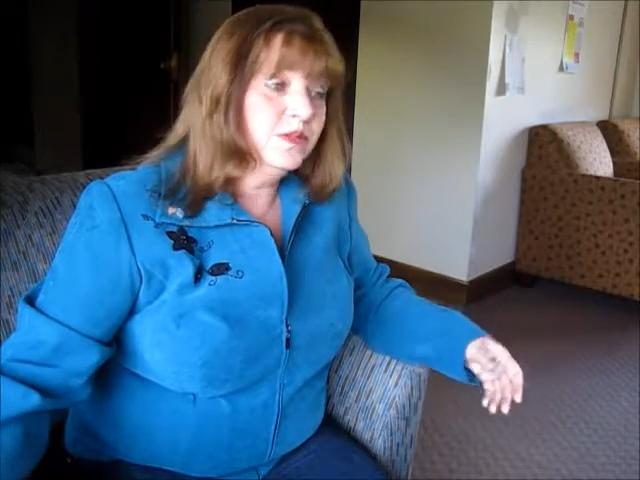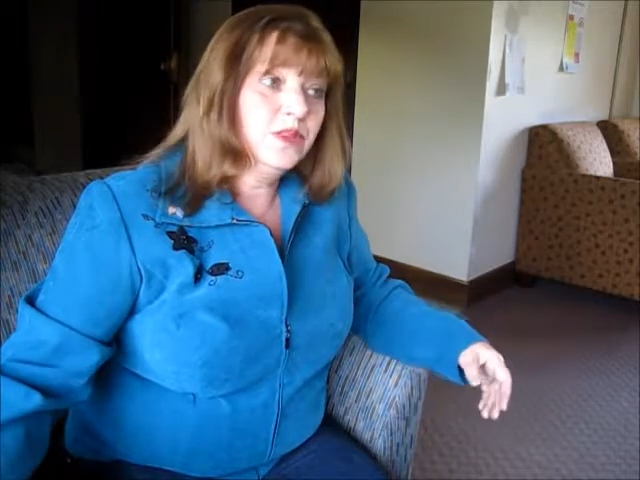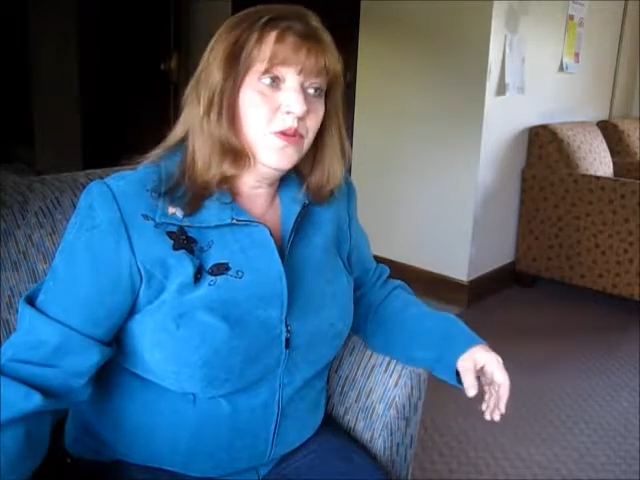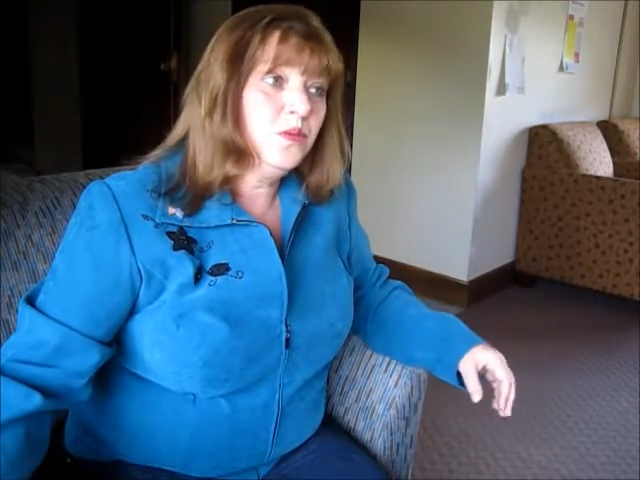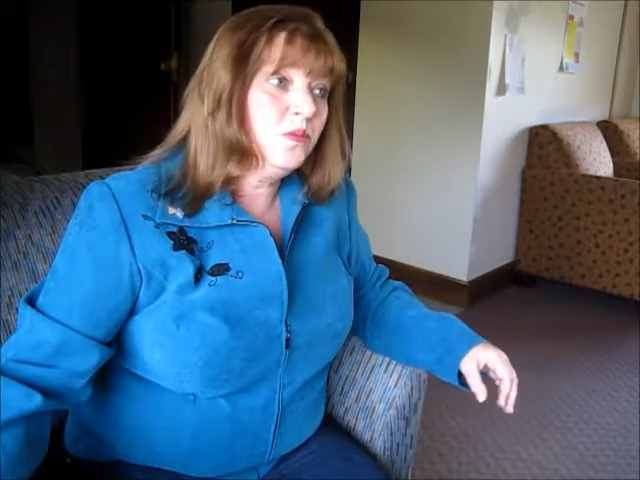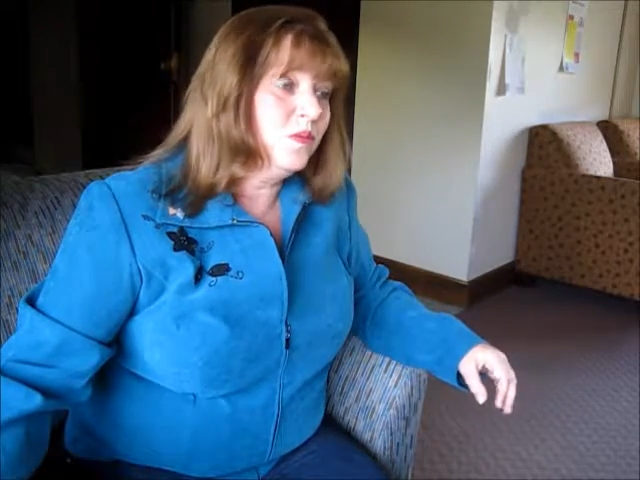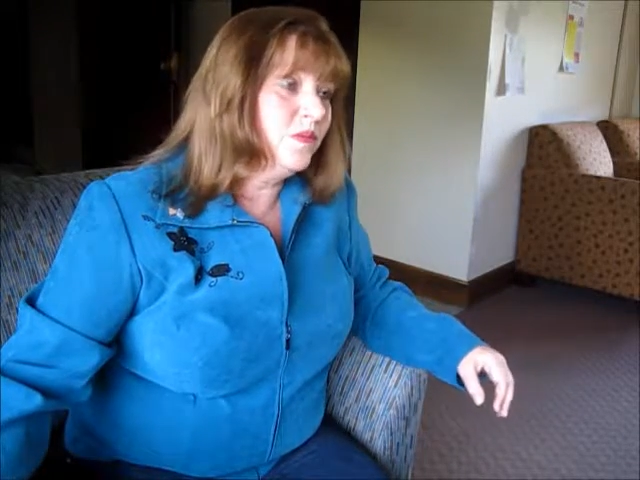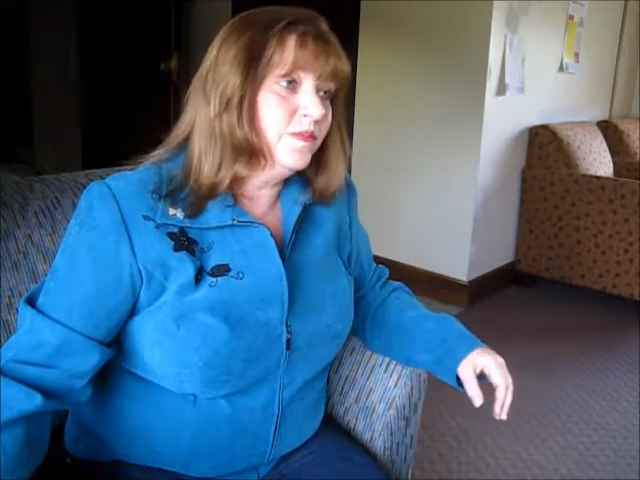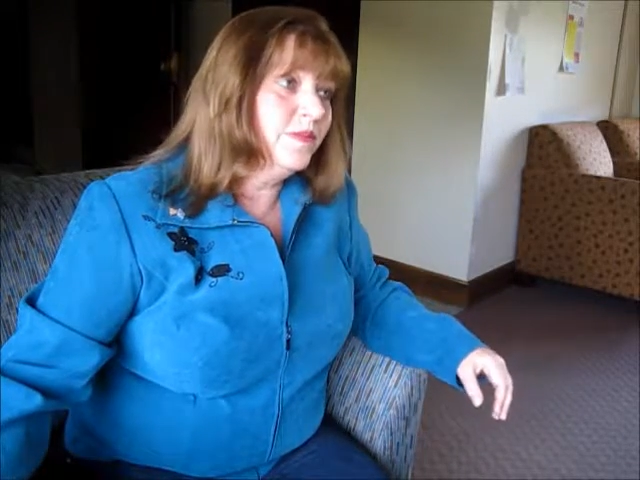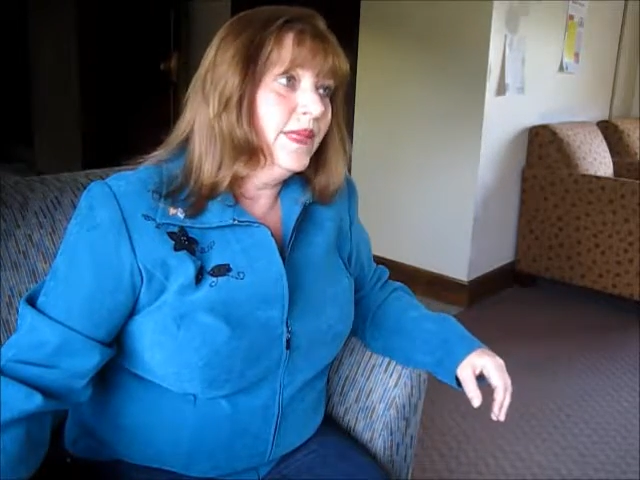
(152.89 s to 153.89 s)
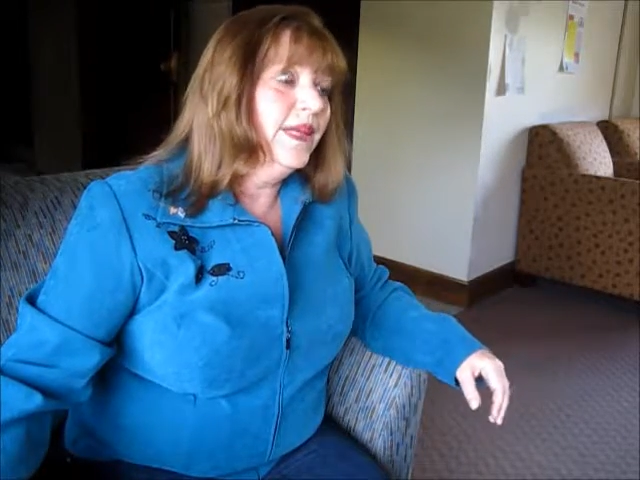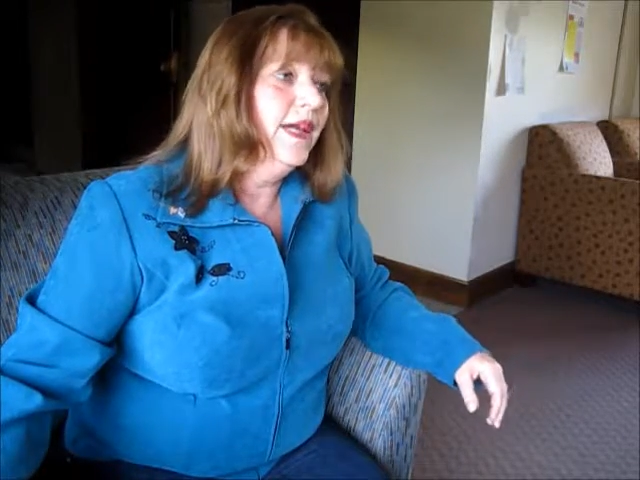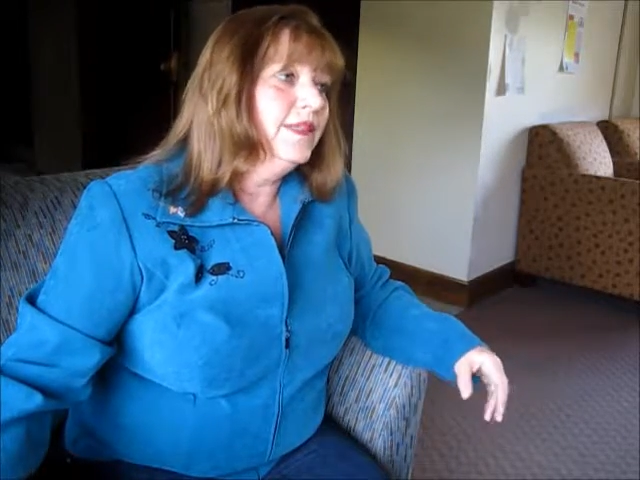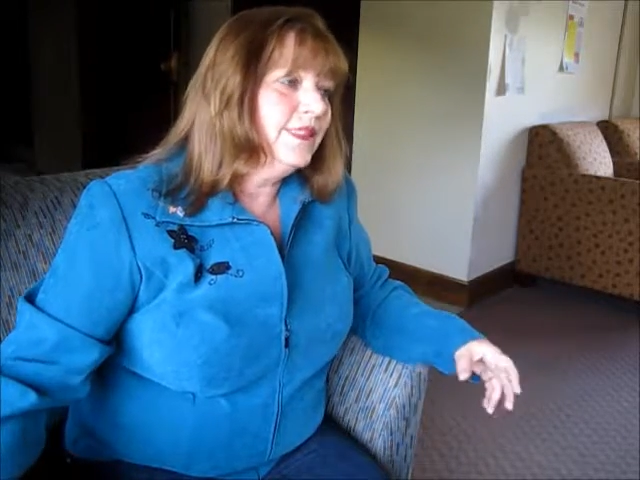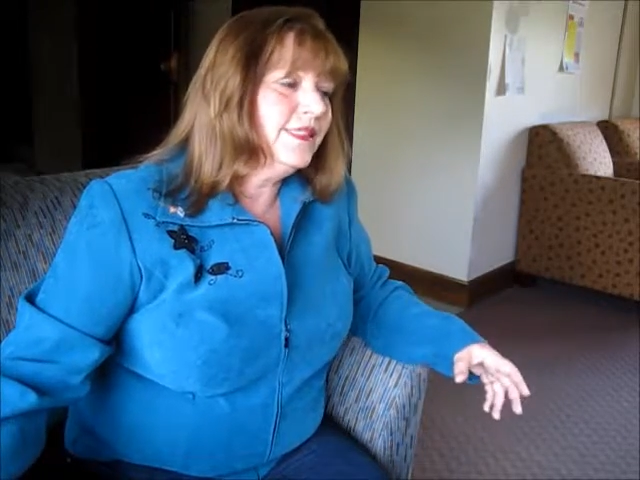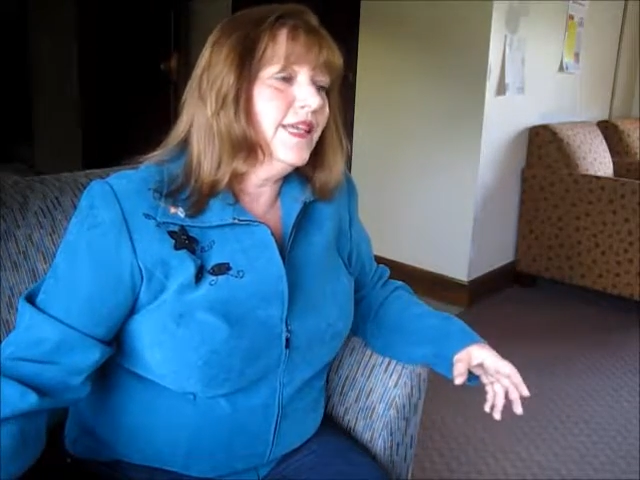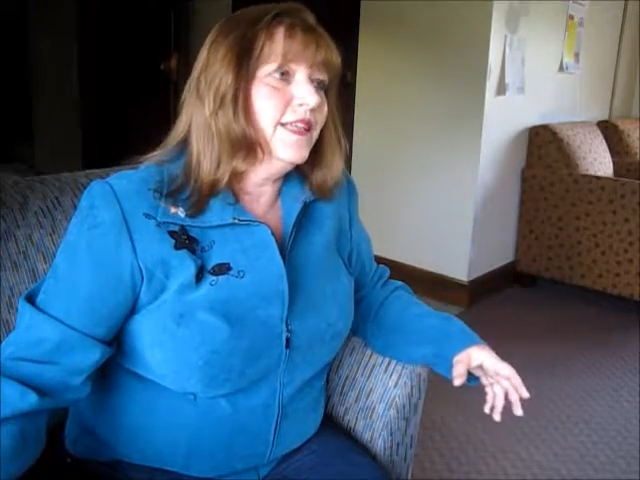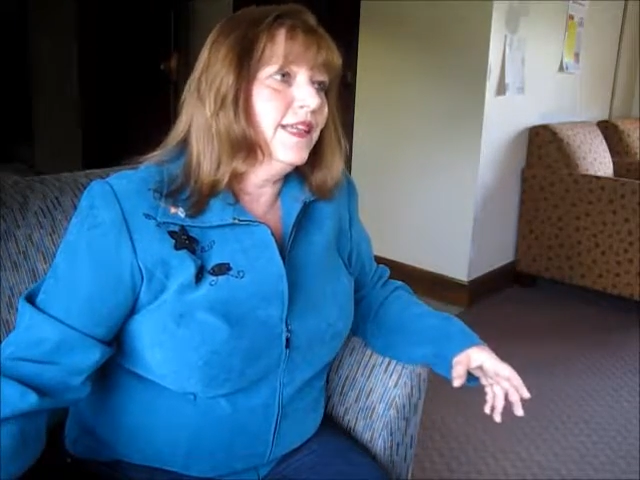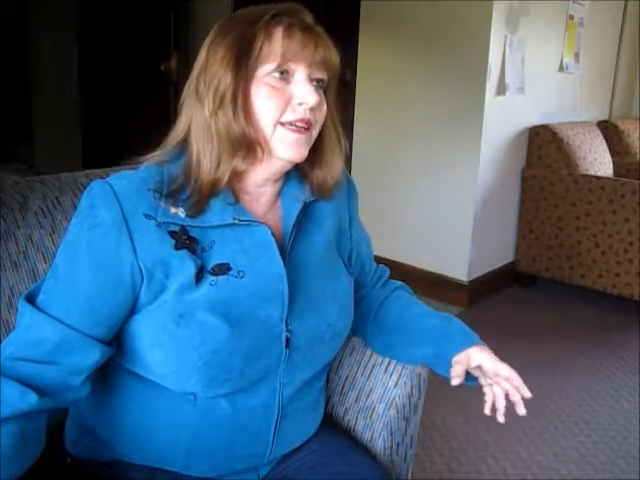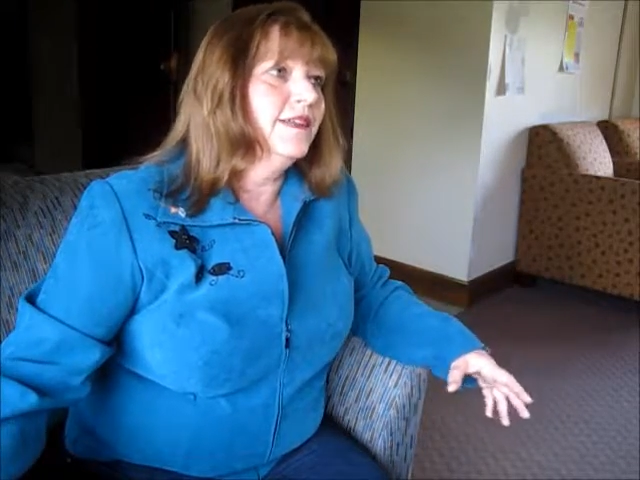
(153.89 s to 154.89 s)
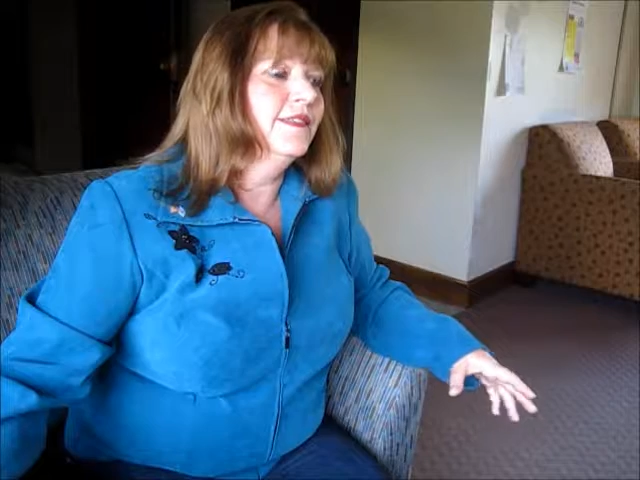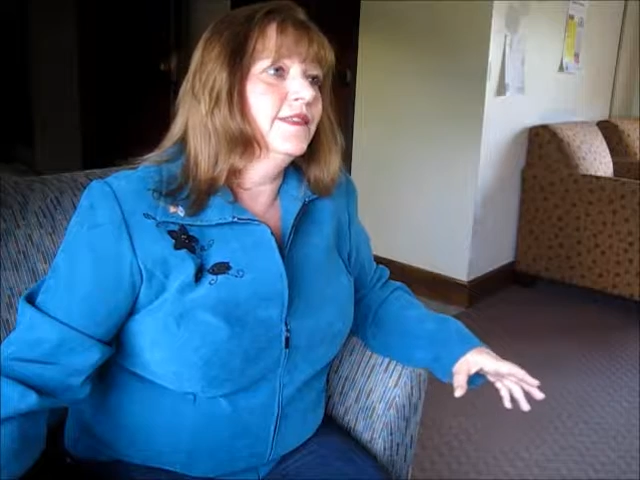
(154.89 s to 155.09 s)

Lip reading: So I just think that